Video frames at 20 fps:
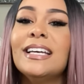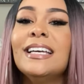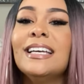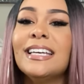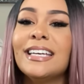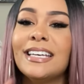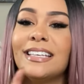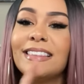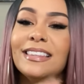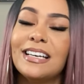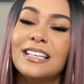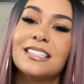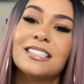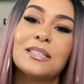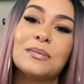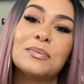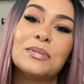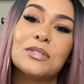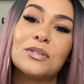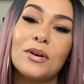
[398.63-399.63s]
Hit that
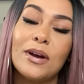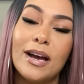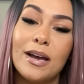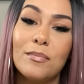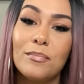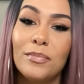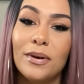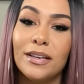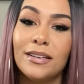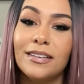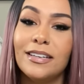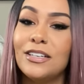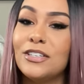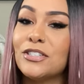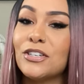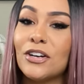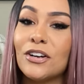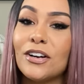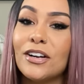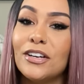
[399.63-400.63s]
subscribe button and
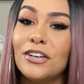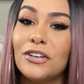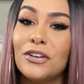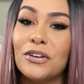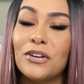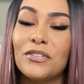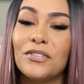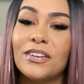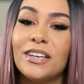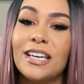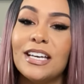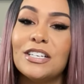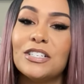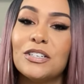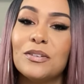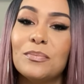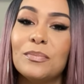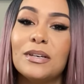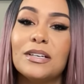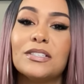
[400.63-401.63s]
turn on your notification
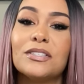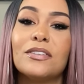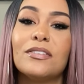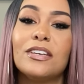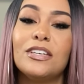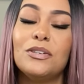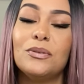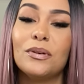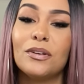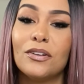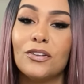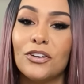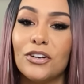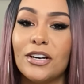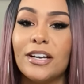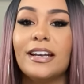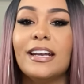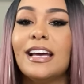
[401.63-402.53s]
bell so that you get alerted